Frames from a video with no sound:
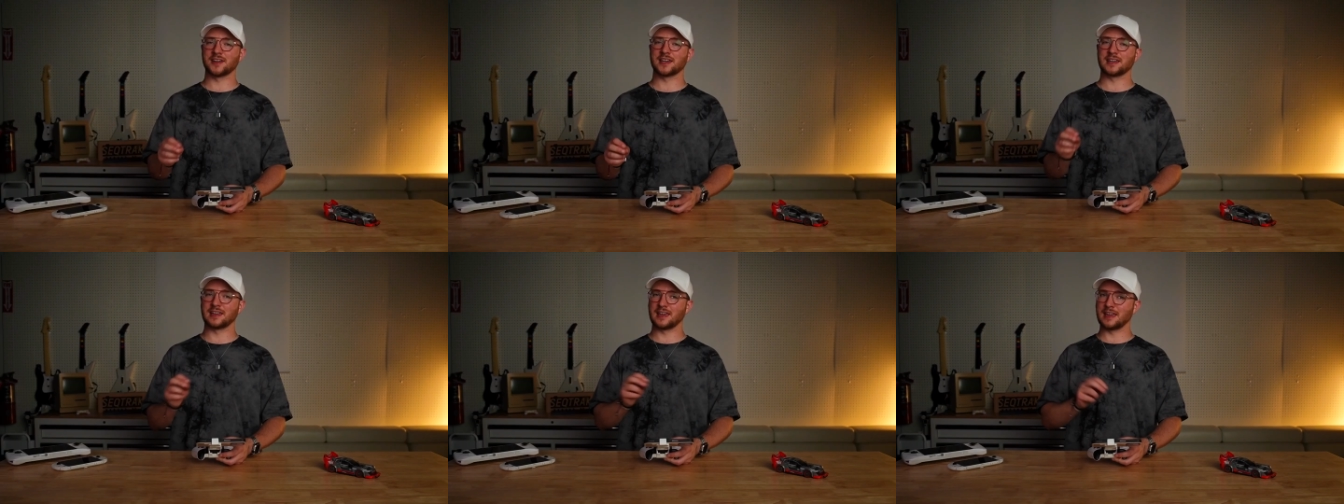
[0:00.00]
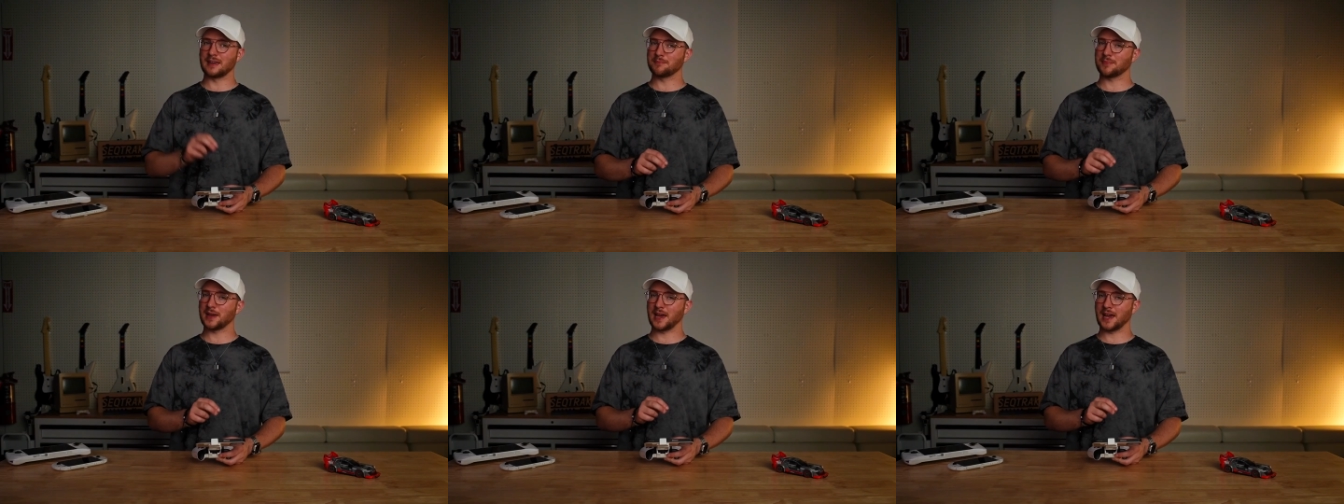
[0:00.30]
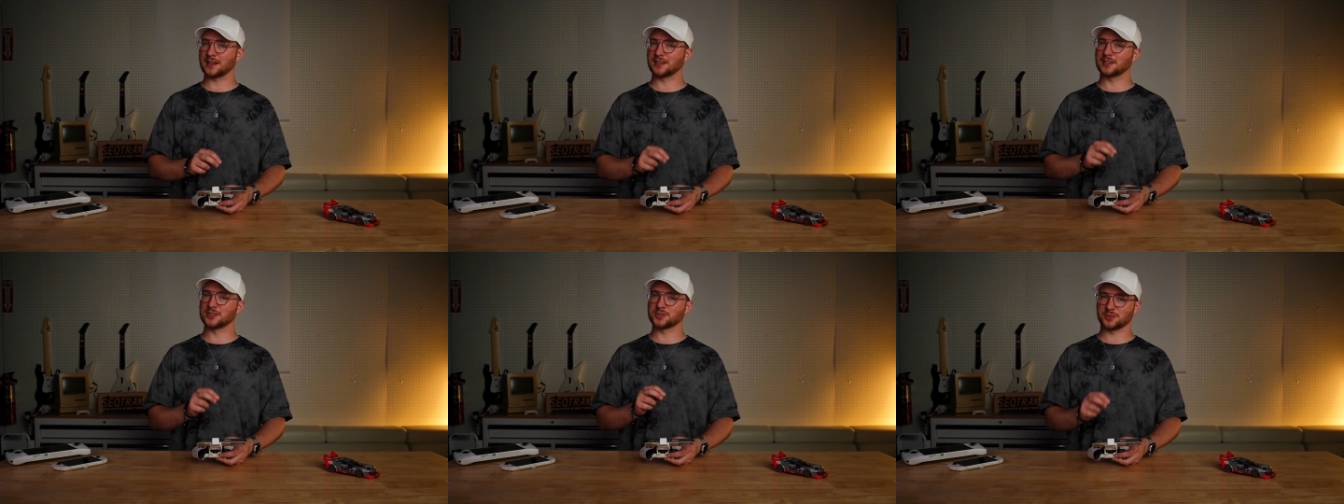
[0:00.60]
a
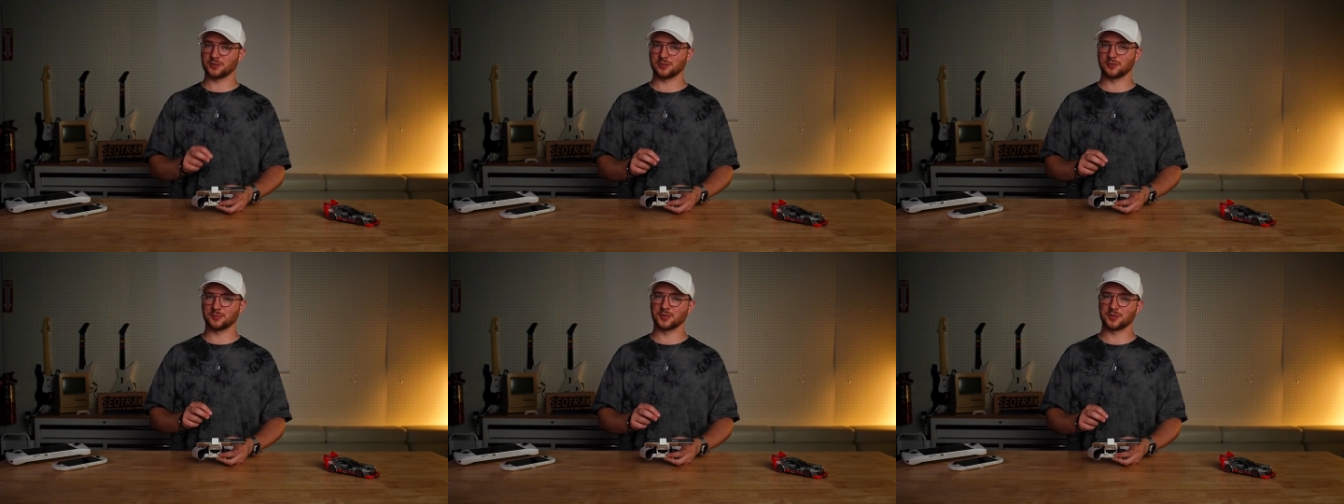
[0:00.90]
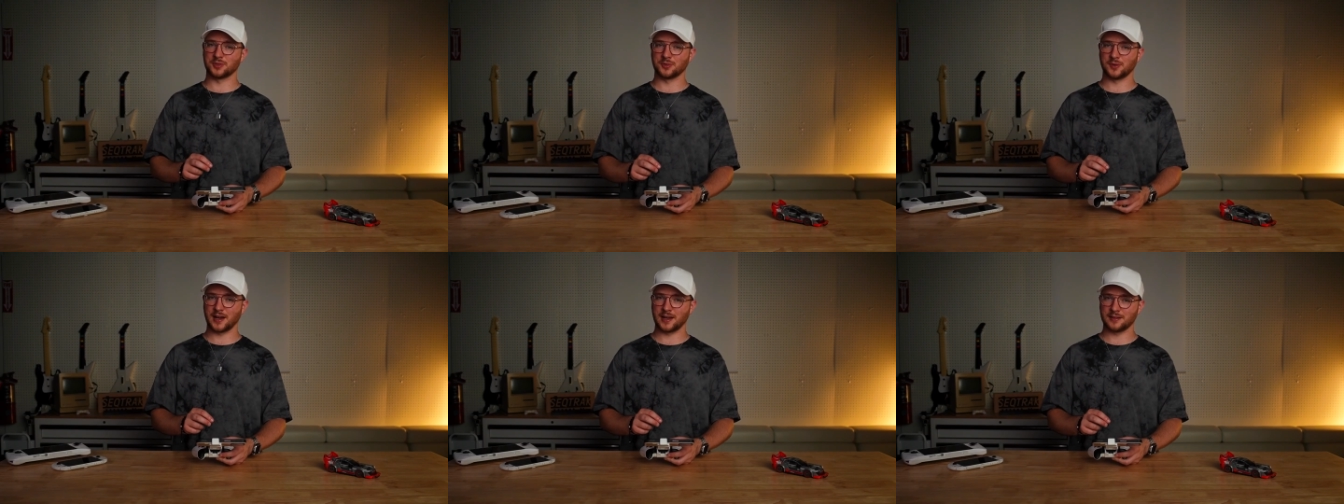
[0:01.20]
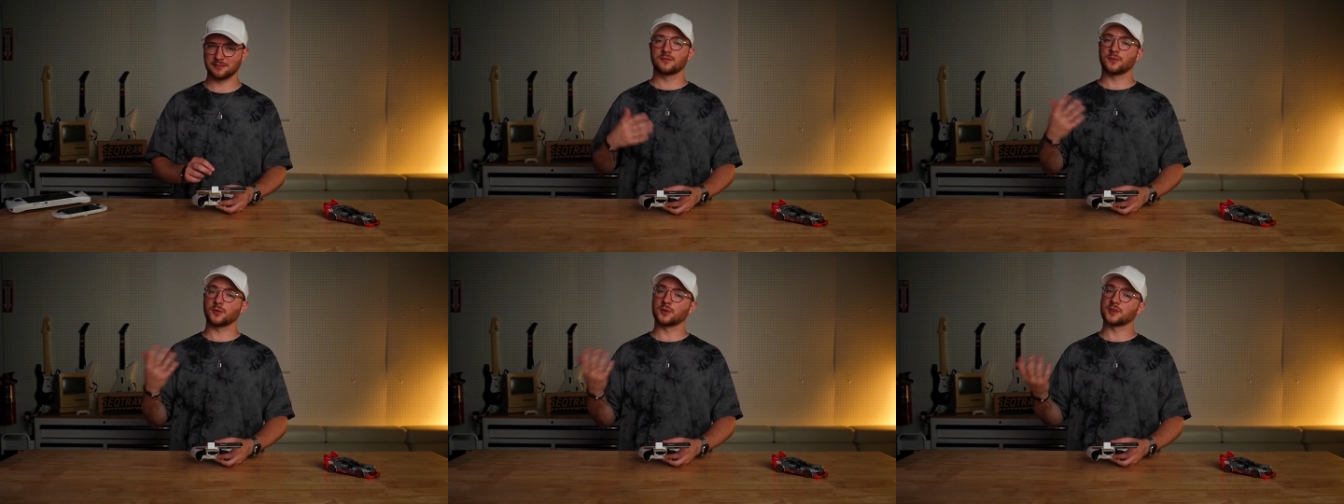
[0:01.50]
gamepad controllable UI.
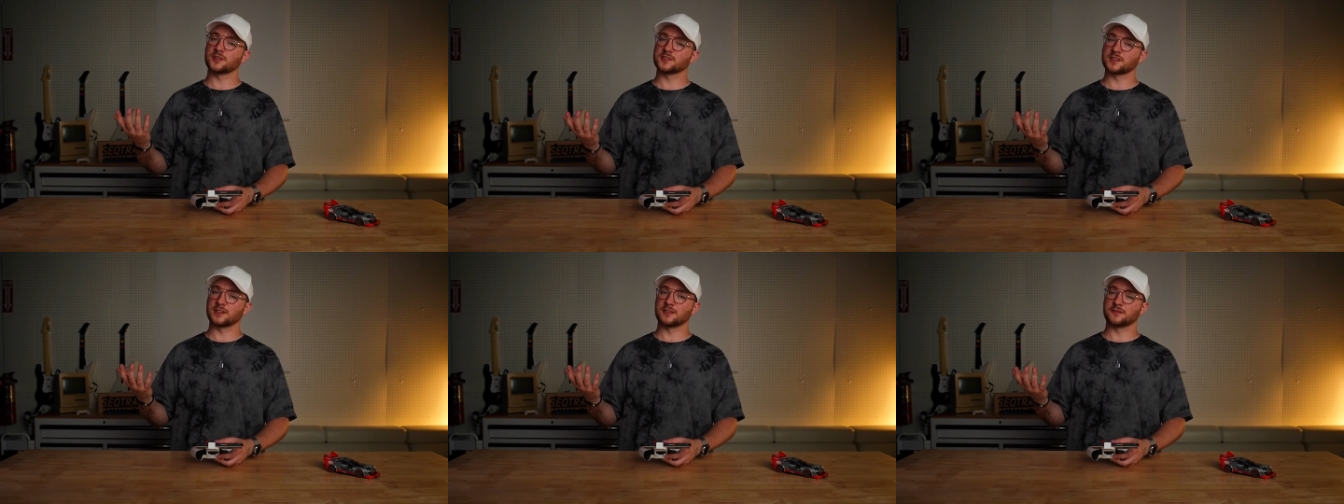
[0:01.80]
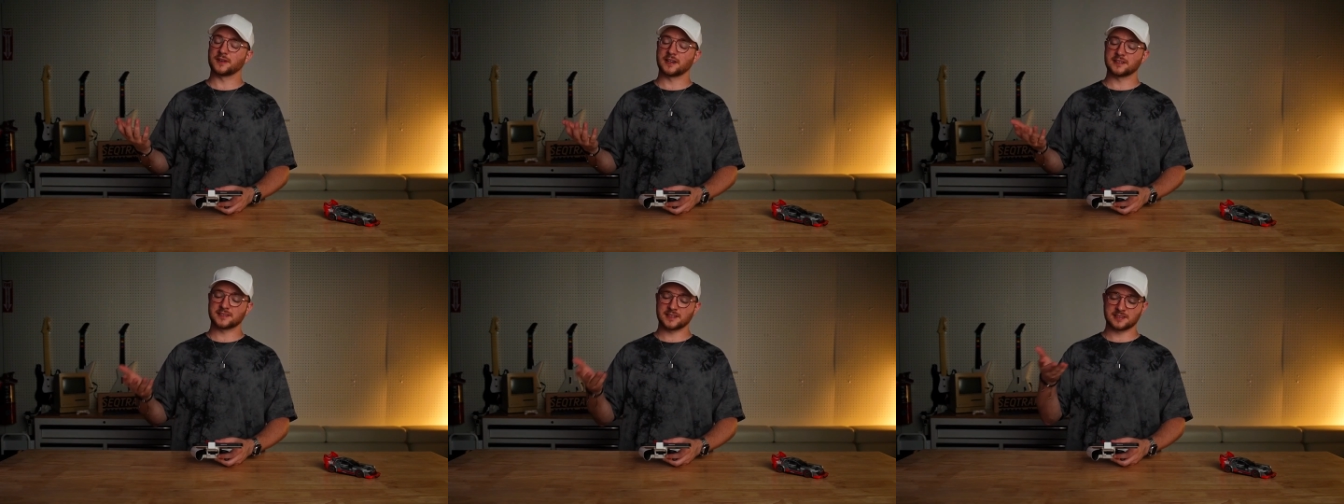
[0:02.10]
For this interface,